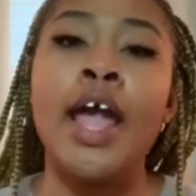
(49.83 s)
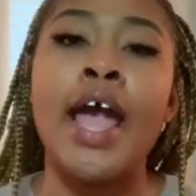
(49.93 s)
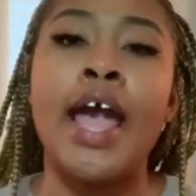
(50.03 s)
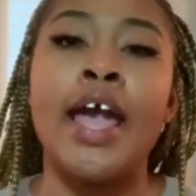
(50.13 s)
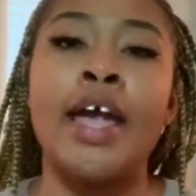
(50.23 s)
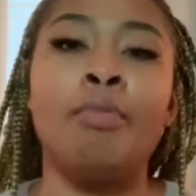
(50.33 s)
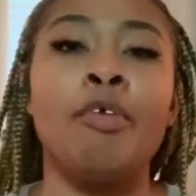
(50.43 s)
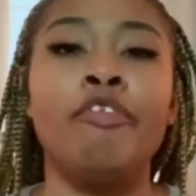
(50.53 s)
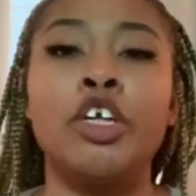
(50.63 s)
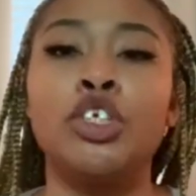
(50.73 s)
a
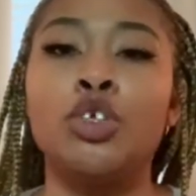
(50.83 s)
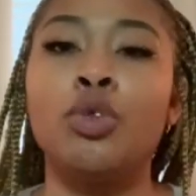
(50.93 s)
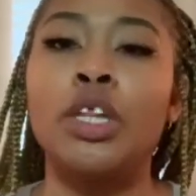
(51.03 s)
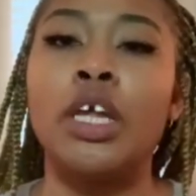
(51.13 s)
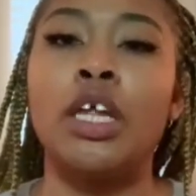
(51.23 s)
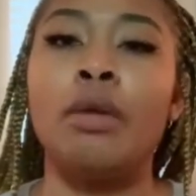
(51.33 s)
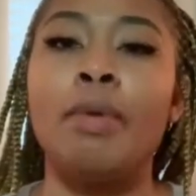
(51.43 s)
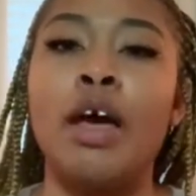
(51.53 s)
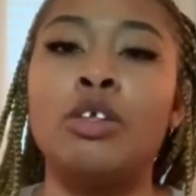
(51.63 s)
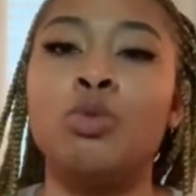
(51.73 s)
professional thinking
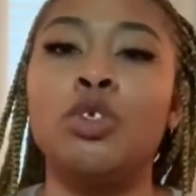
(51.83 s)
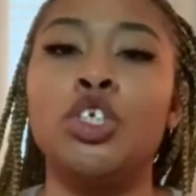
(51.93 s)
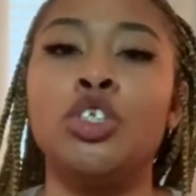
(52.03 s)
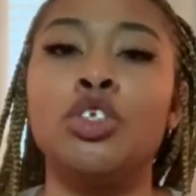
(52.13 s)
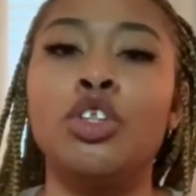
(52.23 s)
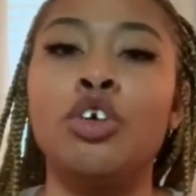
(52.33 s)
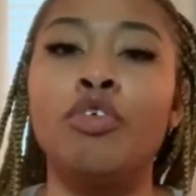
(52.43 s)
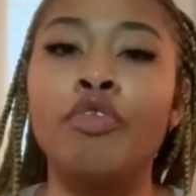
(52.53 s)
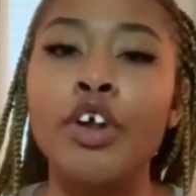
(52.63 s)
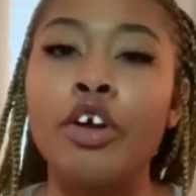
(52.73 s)
about switching to the
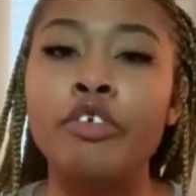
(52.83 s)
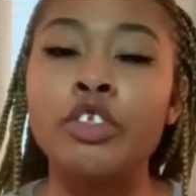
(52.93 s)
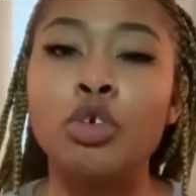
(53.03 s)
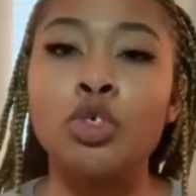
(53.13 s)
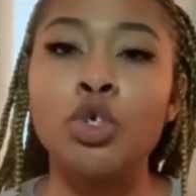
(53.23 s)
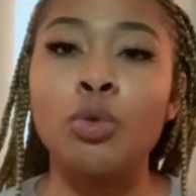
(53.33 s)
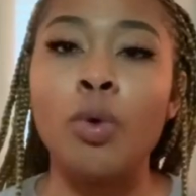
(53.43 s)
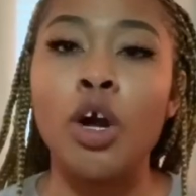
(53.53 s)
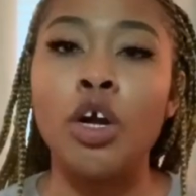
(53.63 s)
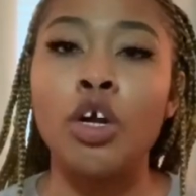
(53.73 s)
career of social
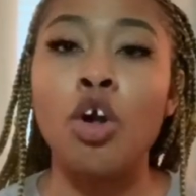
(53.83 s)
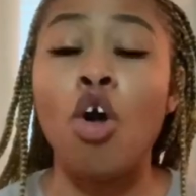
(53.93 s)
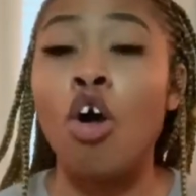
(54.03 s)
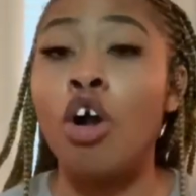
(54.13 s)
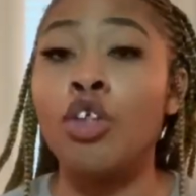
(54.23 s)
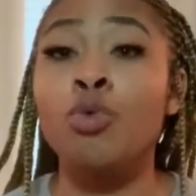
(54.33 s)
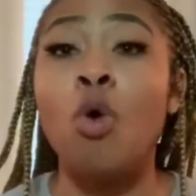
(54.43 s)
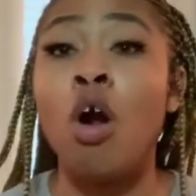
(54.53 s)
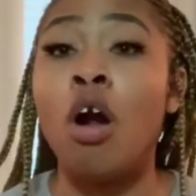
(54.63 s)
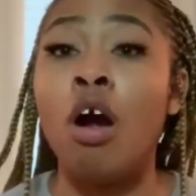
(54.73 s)
work, or you
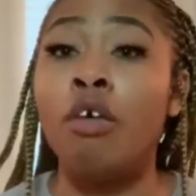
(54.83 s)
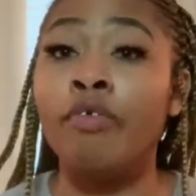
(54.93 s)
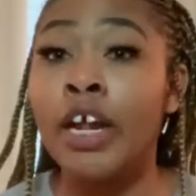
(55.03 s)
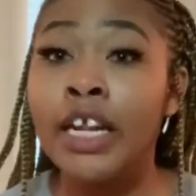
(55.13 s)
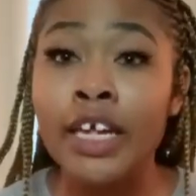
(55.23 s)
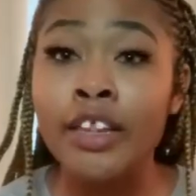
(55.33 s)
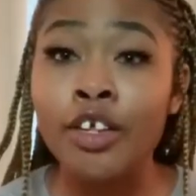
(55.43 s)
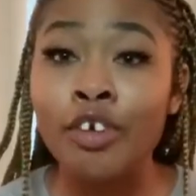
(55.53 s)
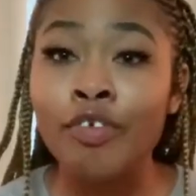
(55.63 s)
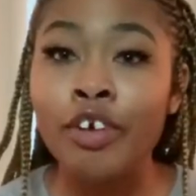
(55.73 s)
are already in the
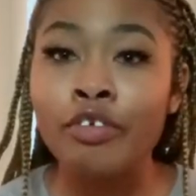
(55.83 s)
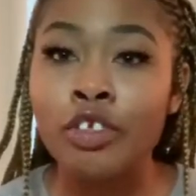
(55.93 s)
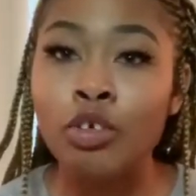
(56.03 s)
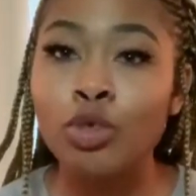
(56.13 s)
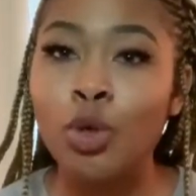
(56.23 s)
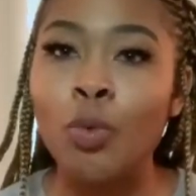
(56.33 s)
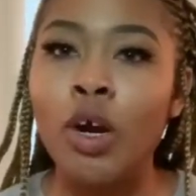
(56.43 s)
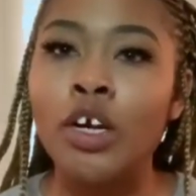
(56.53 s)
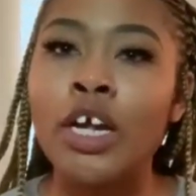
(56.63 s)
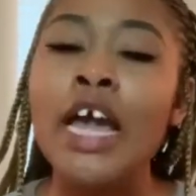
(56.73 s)
career of social
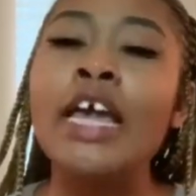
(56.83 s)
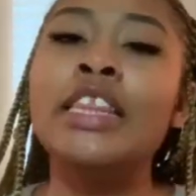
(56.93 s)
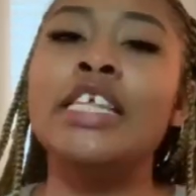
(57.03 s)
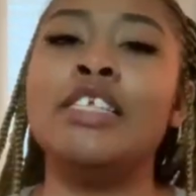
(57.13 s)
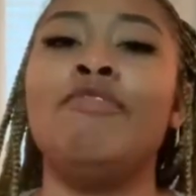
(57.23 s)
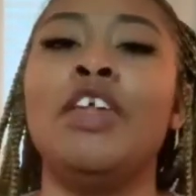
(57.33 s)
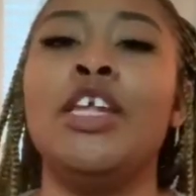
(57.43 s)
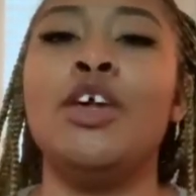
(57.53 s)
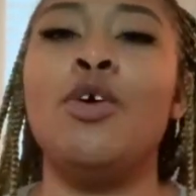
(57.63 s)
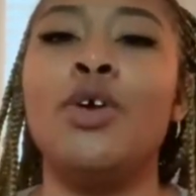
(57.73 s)
work, this
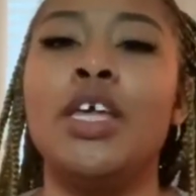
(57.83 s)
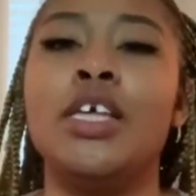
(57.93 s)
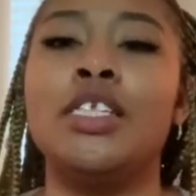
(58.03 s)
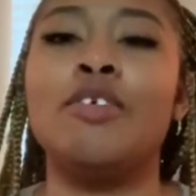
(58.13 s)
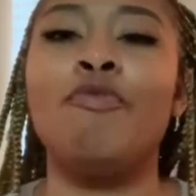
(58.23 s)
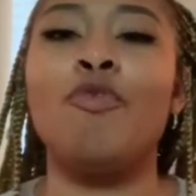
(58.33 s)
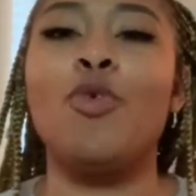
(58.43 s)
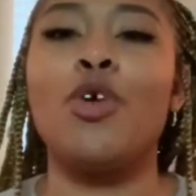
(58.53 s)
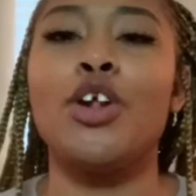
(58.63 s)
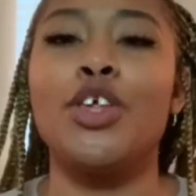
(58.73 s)
video is
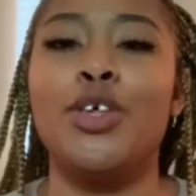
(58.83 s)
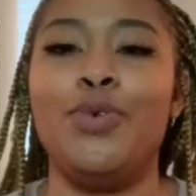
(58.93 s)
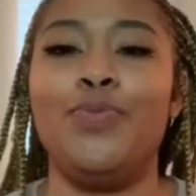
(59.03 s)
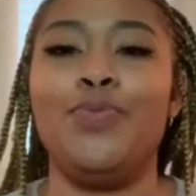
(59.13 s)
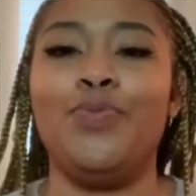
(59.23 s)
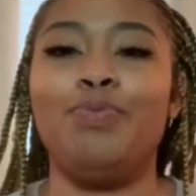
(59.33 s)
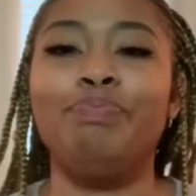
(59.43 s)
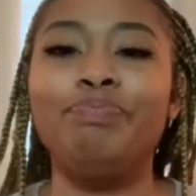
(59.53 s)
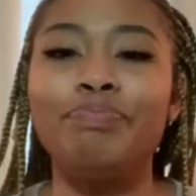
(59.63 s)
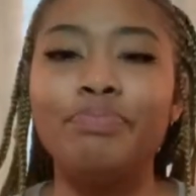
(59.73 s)
for you.
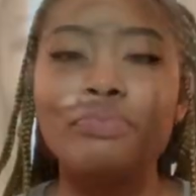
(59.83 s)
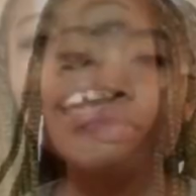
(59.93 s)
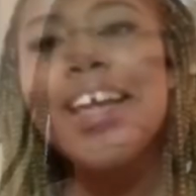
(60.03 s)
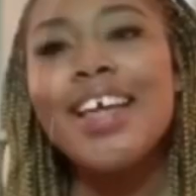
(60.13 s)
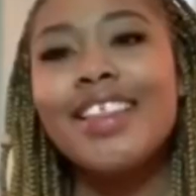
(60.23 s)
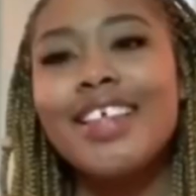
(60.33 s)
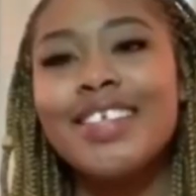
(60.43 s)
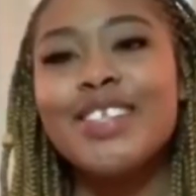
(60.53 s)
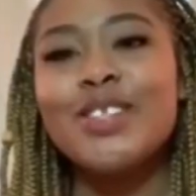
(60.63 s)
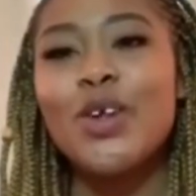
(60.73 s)
Let's
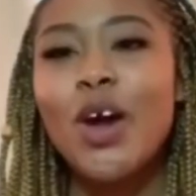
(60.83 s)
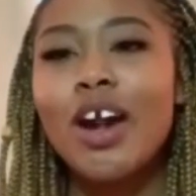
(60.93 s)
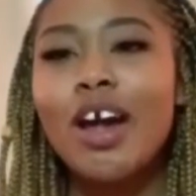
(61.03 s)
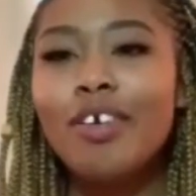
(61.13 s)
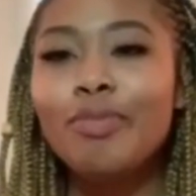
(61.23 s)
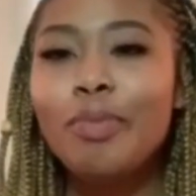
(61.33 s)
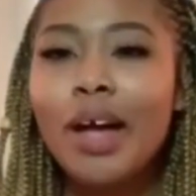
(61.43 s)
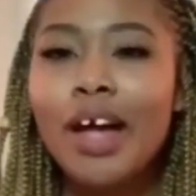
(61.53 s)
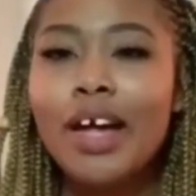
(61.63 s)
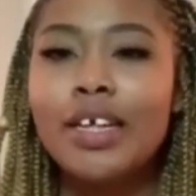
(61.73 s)
start off
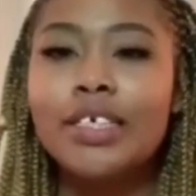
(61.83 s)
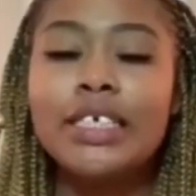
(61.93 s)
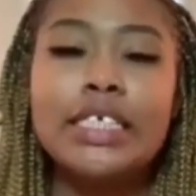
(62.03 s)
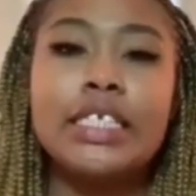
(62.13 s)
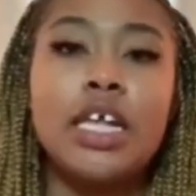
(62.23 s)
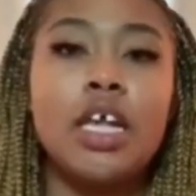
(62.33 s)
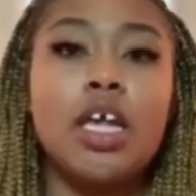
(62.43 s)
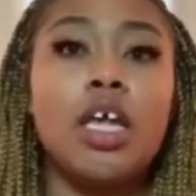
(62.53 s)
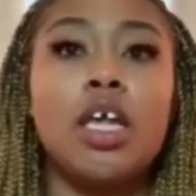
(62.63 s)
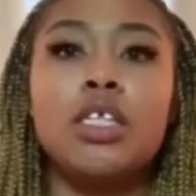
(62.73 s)
by just saying
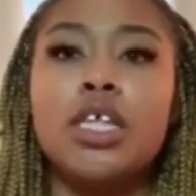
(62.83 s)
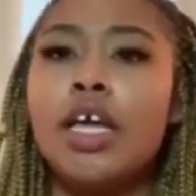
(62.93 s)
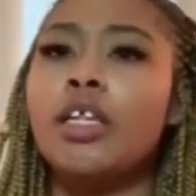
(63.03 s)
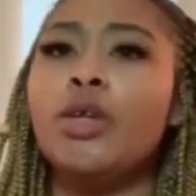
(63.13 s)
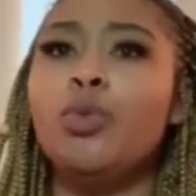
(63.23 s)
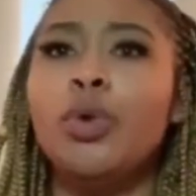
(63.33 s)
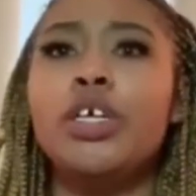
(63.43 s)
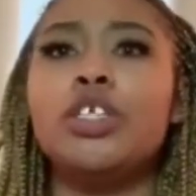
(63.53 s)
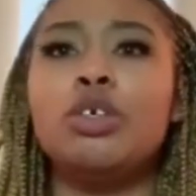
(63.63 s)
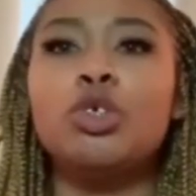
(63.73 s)
exactly what
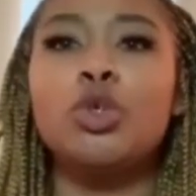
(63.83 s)
social